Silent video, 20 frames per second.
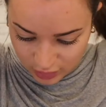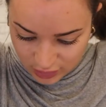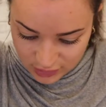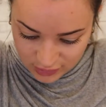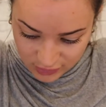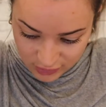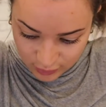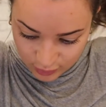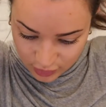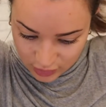want
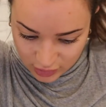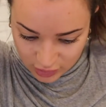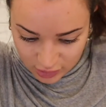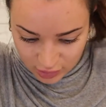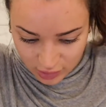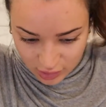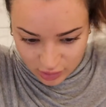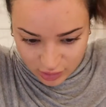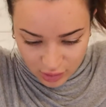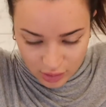it to
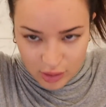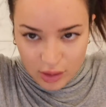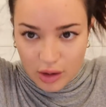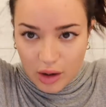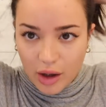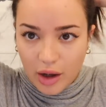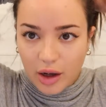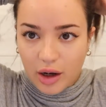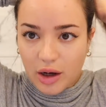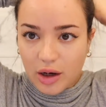be.
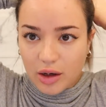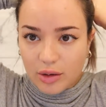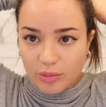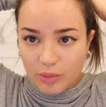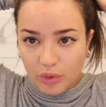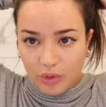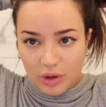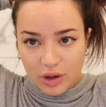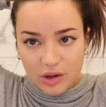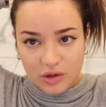And
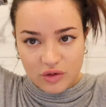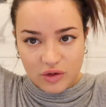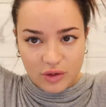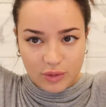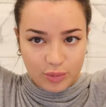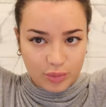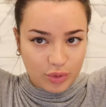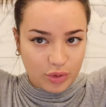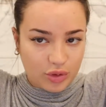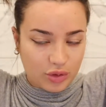I'm going to
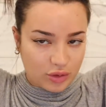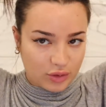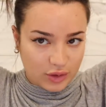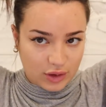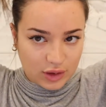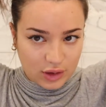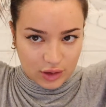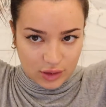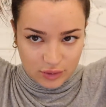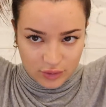just pull
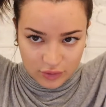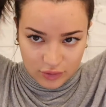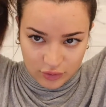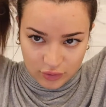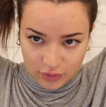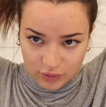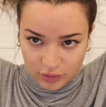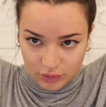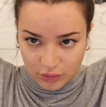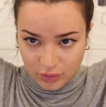it
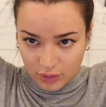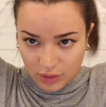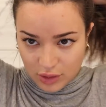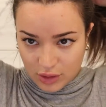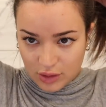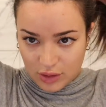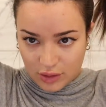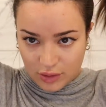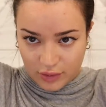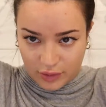into
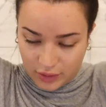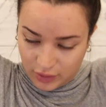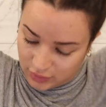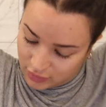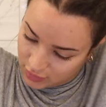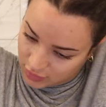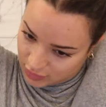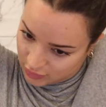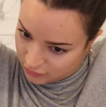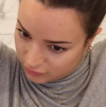
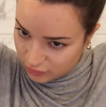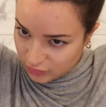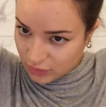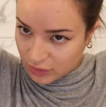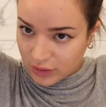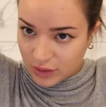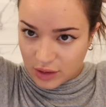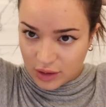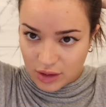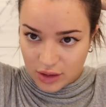like a
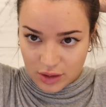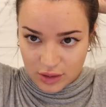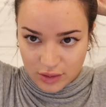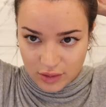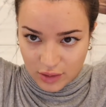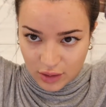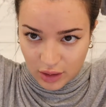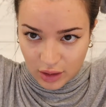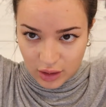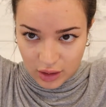really
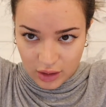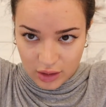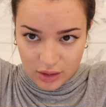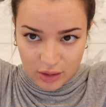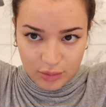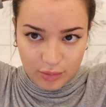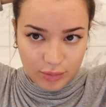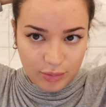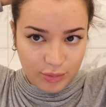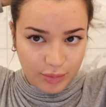
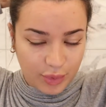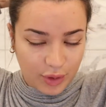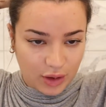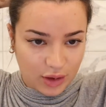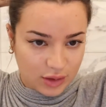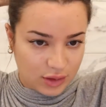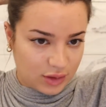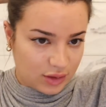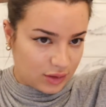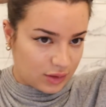tight
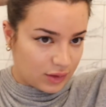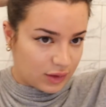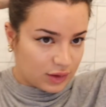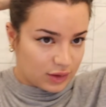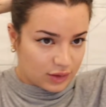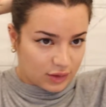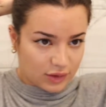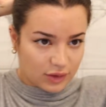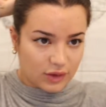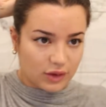bun
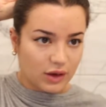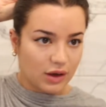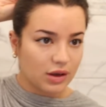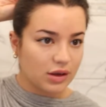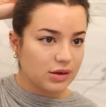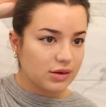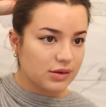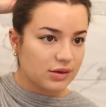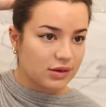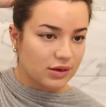like
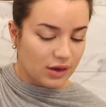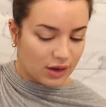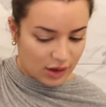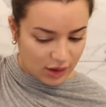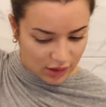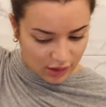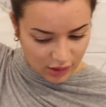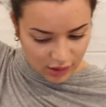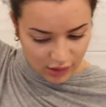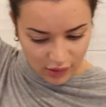this.
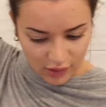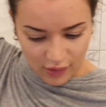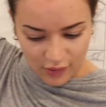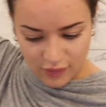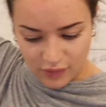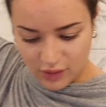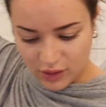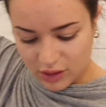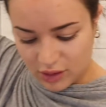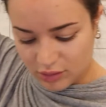
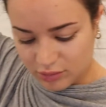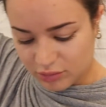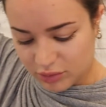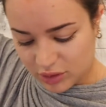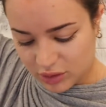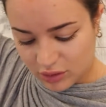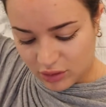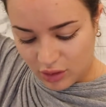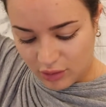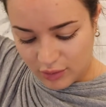And then I'm
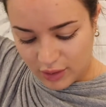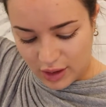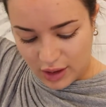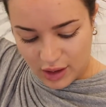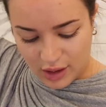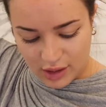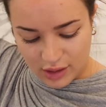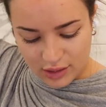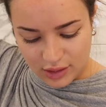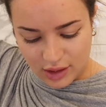gonna go
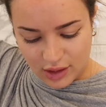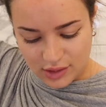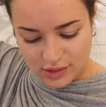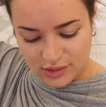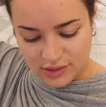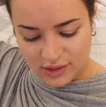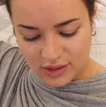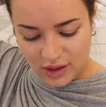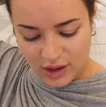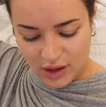ahead
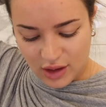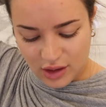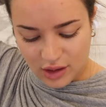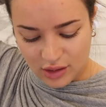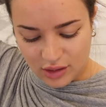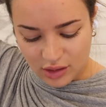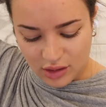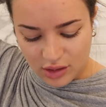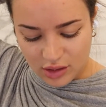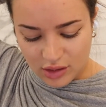and
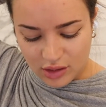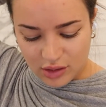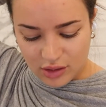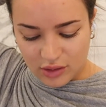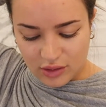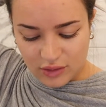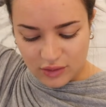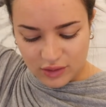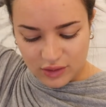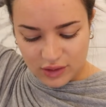take
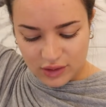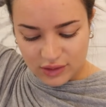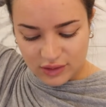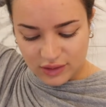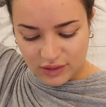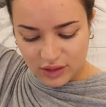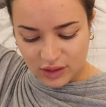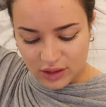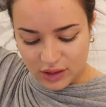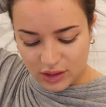
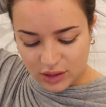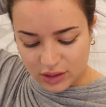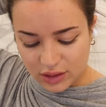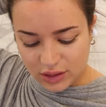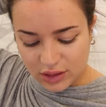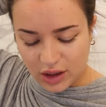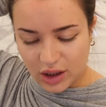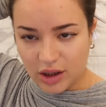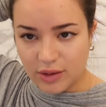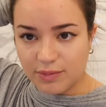this
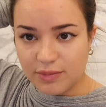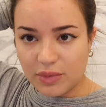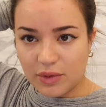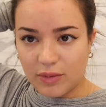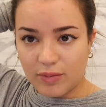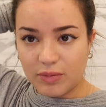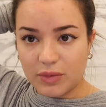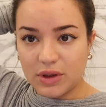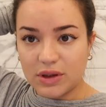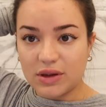clip.
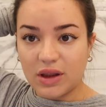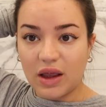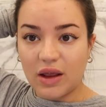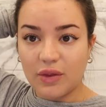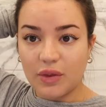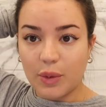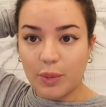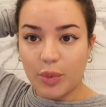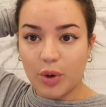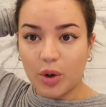I'm gonna
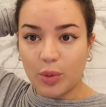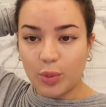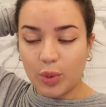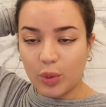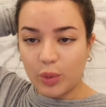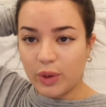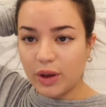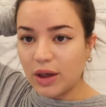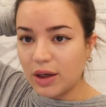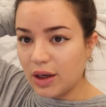take the
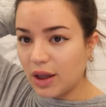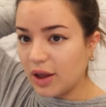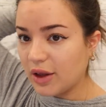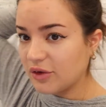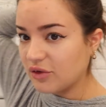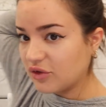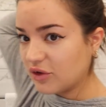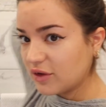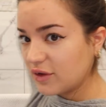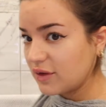purple one
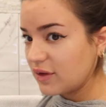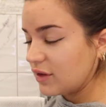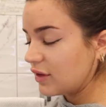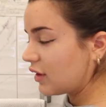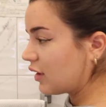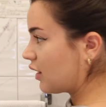and just